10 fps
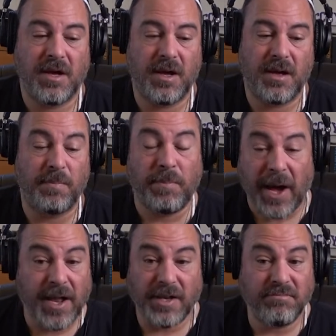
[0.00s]

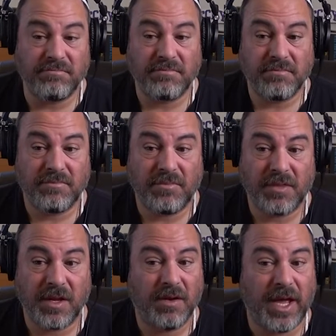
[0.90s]
But
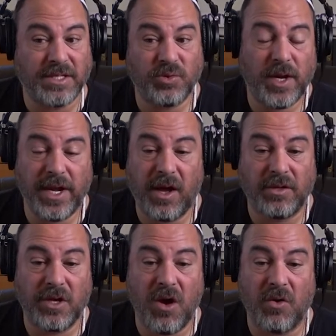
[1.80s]
as we all
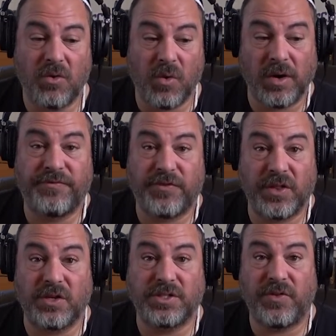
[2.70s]
know, or for
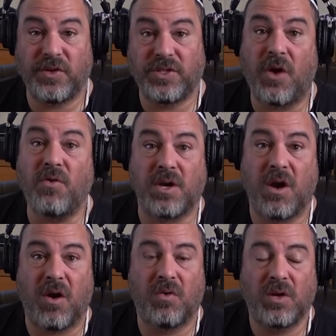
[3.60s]
those of you who don't
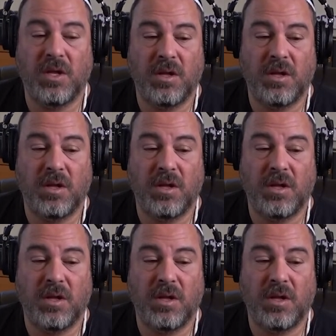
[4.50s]
know,